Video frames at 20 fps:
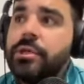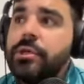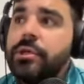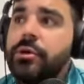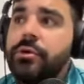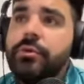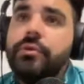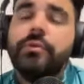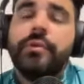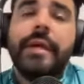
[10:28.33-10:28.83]

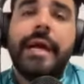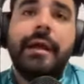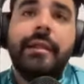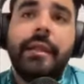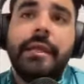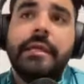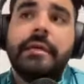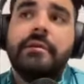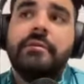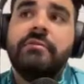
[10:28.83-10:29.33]
The
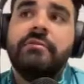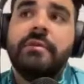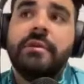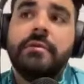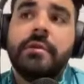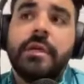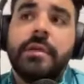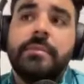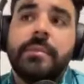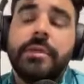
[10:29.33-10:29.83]
reality is
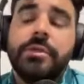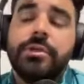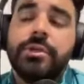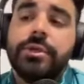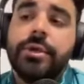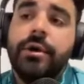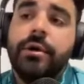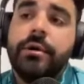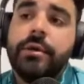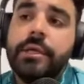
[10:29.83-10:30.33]
in
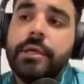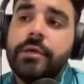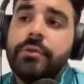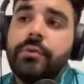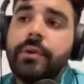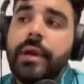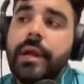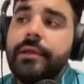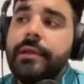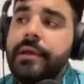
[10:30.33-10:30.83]
Montreal, here
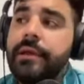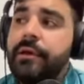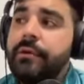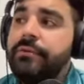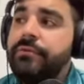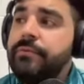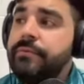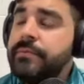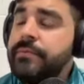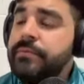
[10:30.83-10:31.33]
where I live,